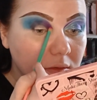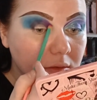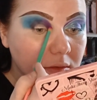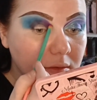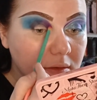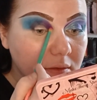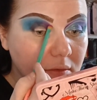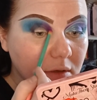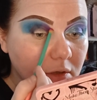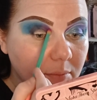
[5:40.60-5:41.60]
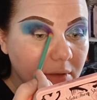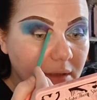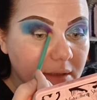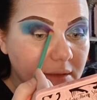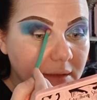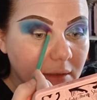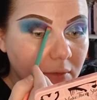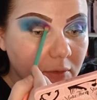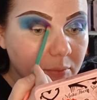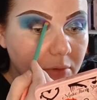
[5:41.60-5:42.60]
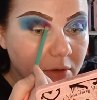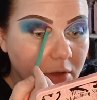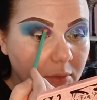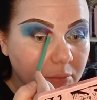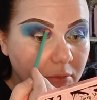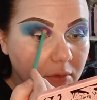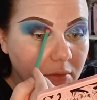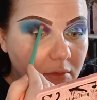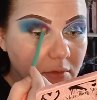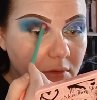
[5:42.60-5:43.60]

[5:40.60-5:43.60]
I'm just going to blend out the purple